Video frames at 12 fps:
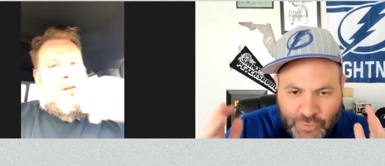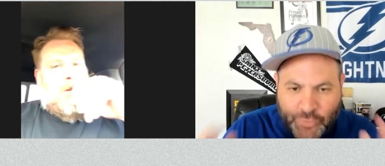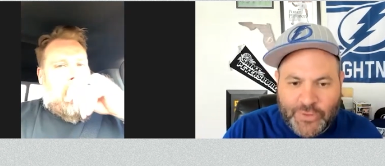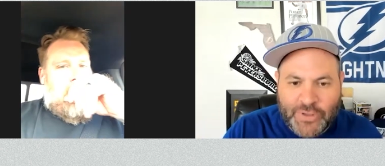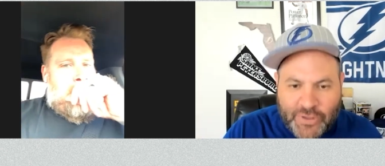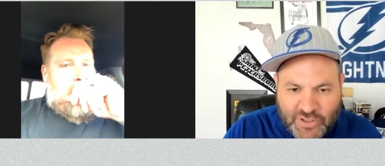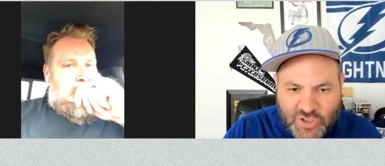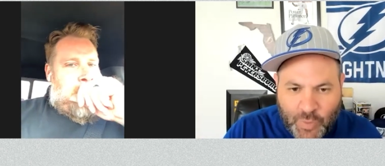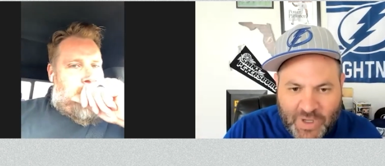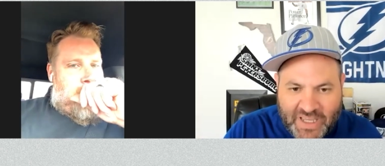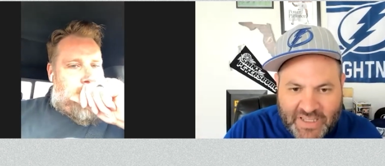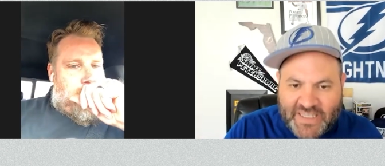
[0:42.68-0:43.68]
Speaker 1: through your
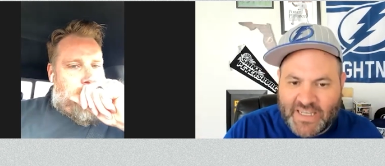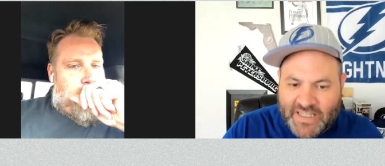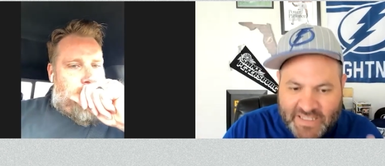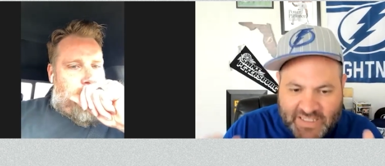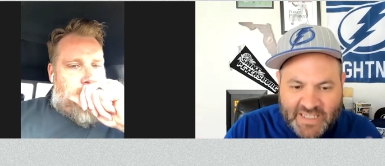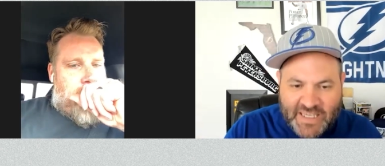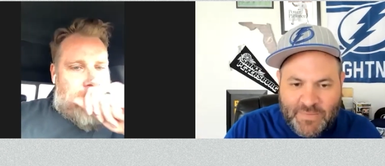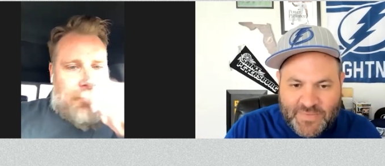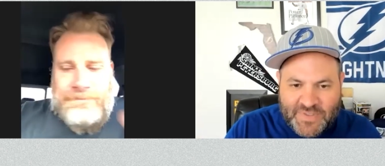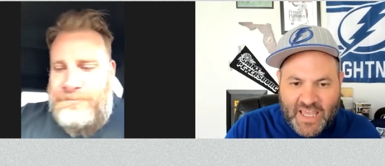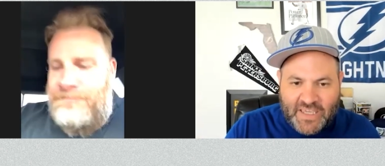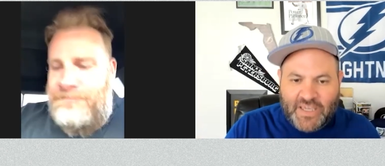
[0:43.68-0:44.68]
tweets, and it's
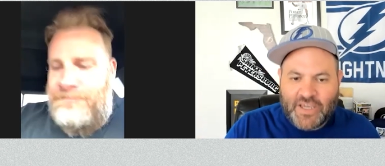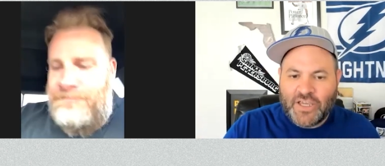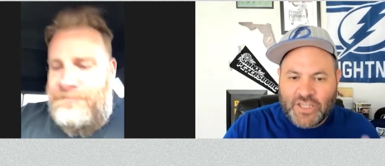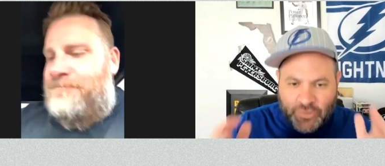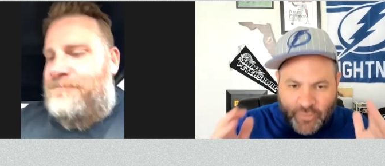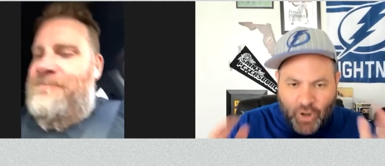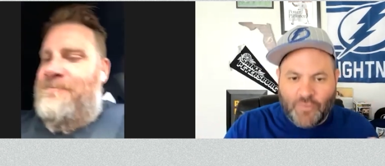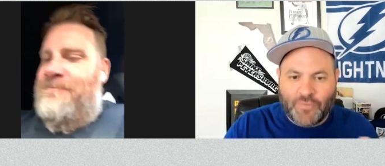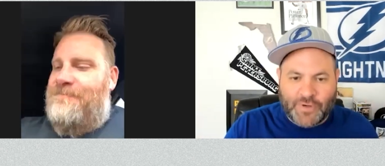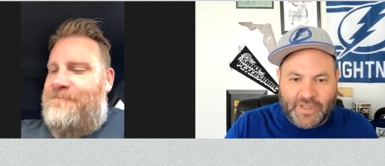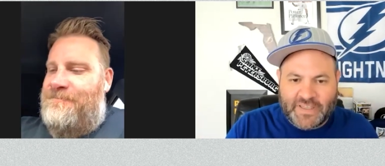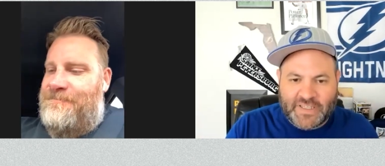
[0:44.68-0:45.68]
like you're
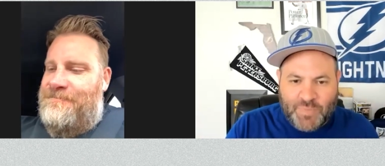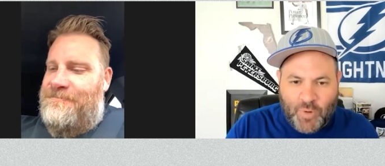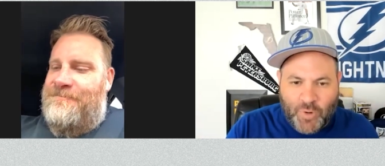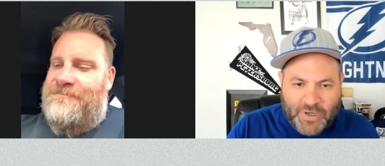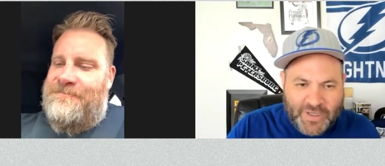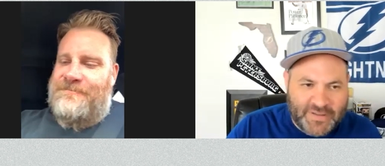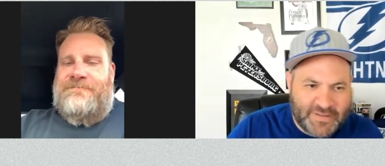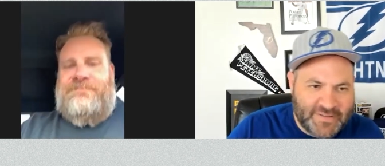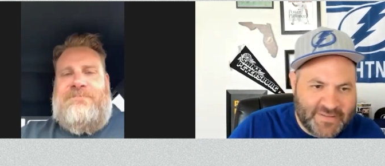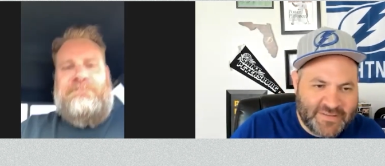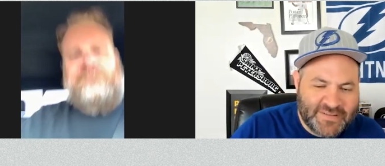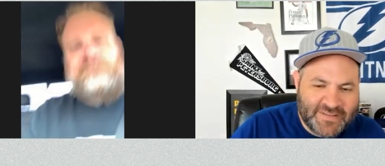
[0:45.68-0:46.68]
over it at this point.
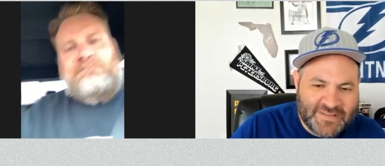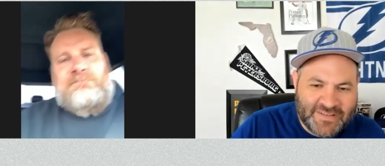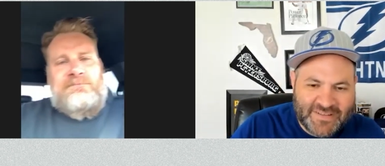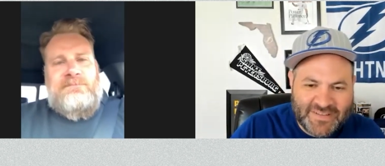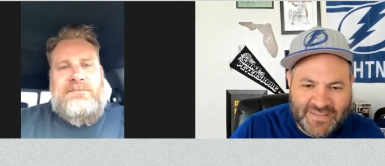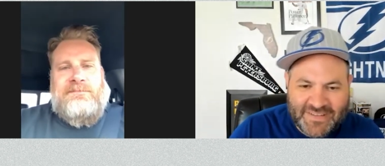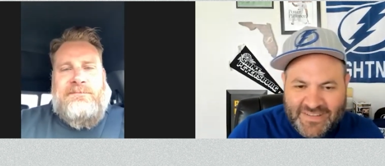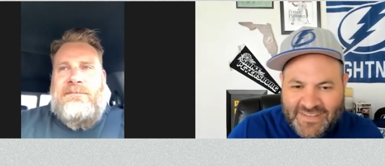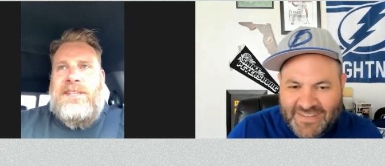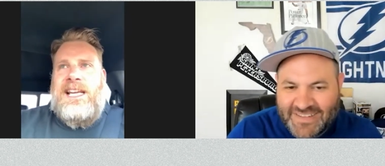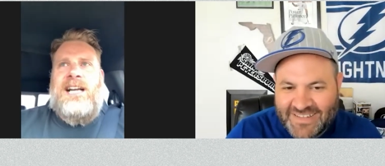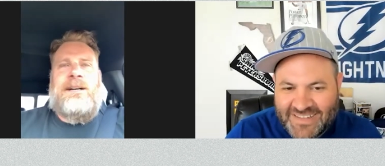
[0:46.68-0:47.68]

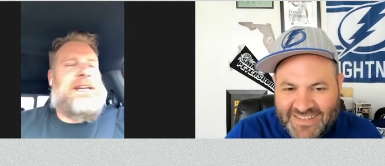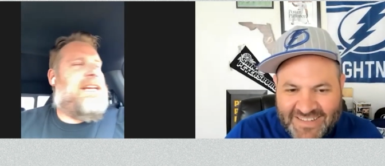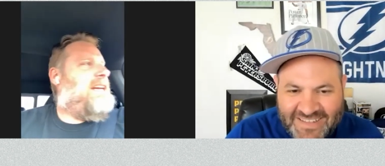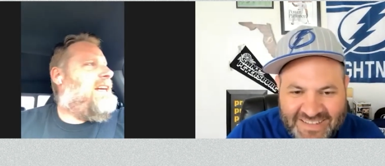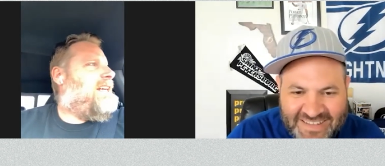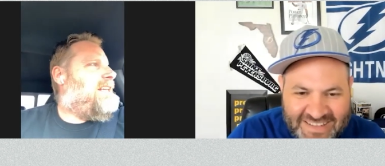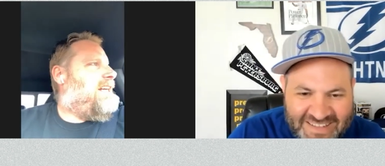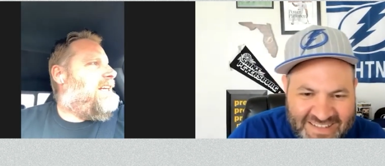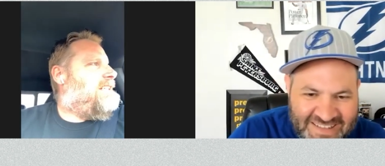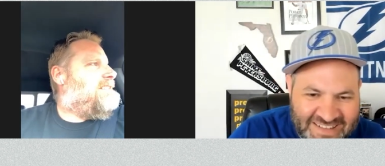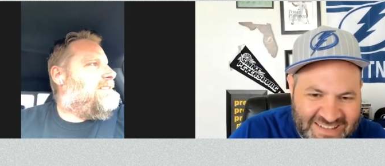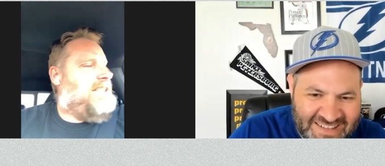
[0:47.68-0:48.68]
Speaker 2: Oh my God, yeah,
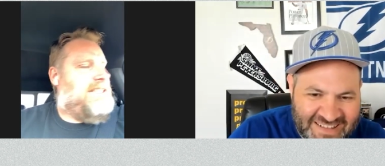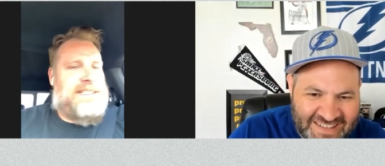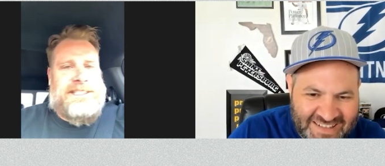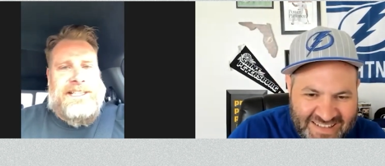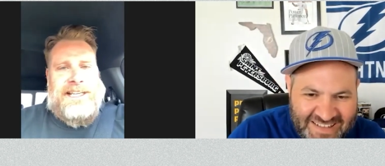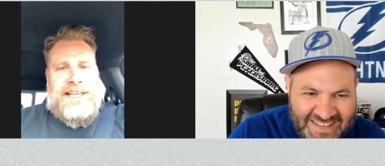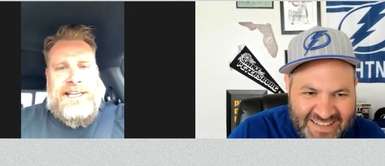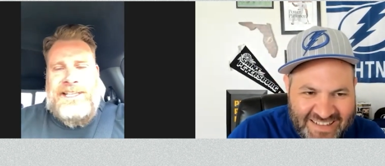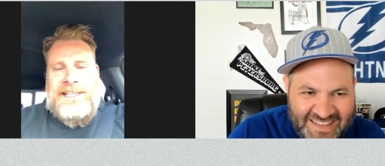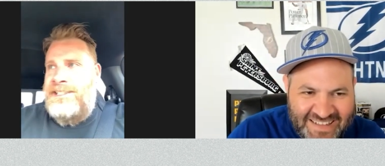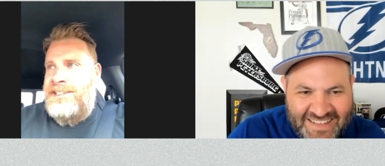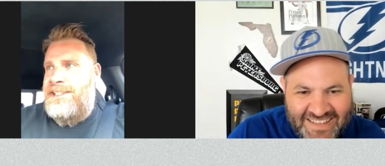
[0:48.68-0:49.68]
it's
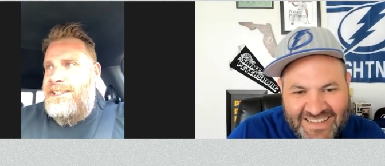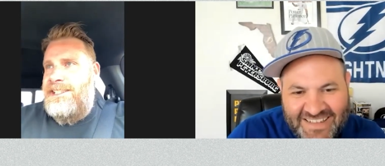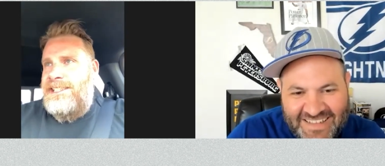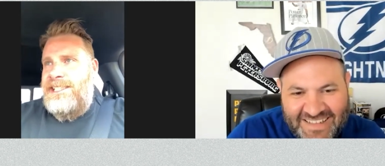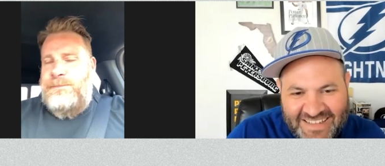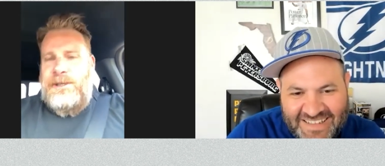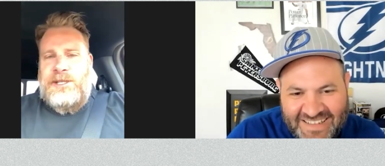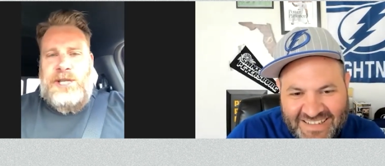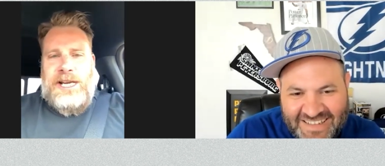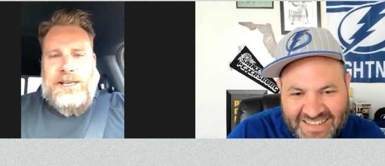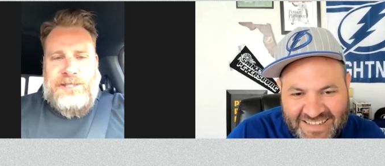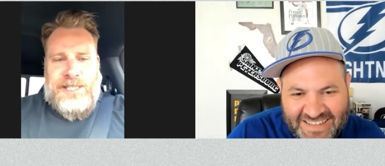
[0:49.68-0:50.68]
been
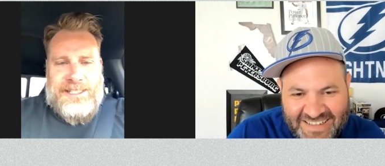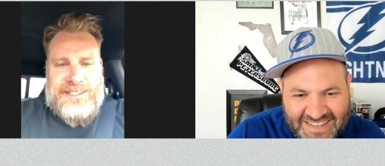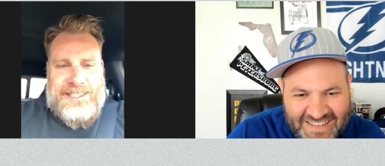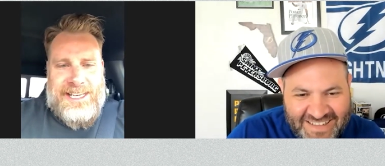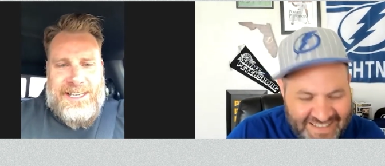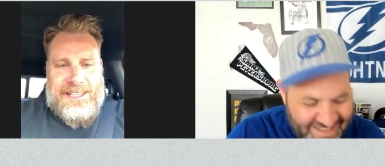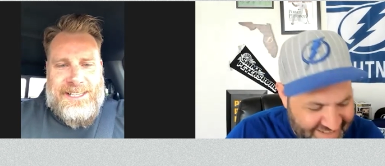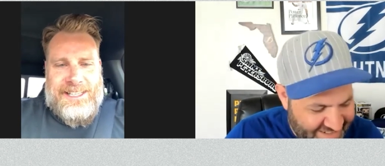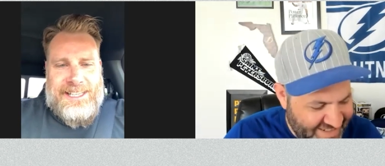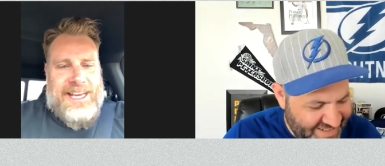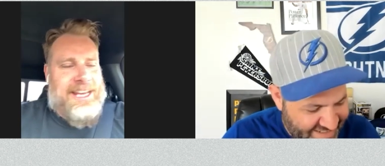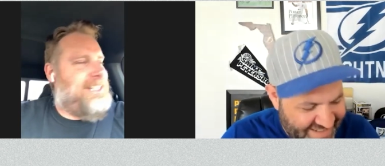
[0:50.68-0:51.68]
challenging to say the
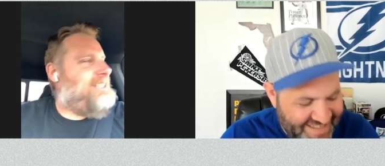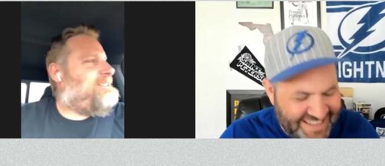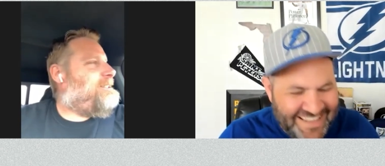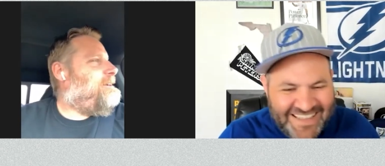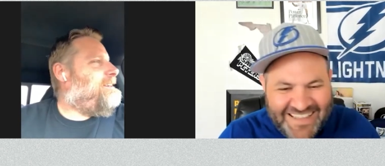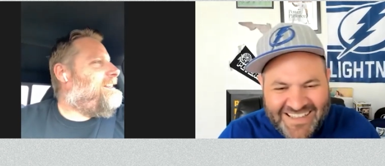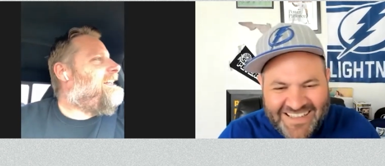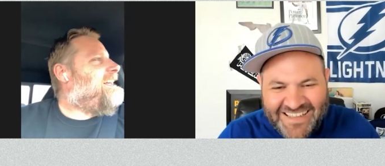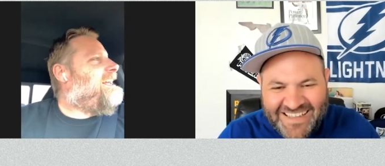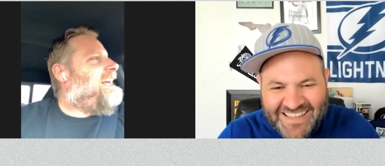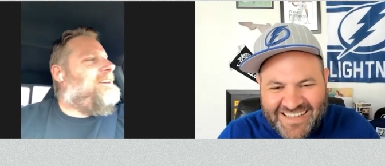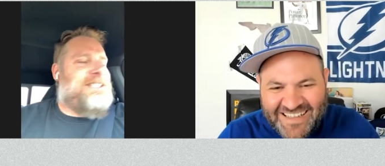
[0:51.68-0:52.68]
least. I
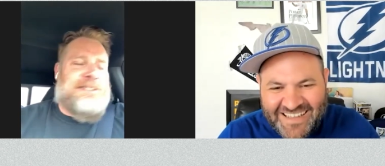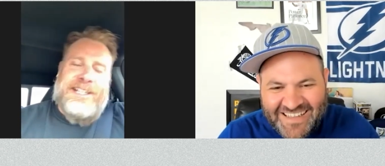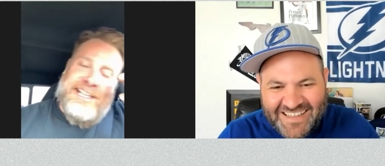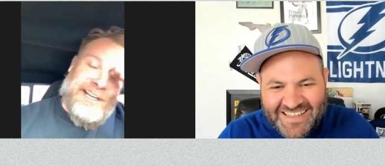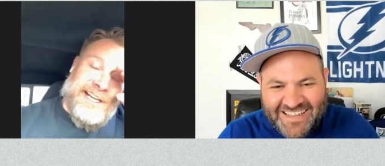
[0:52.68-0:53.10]
always like the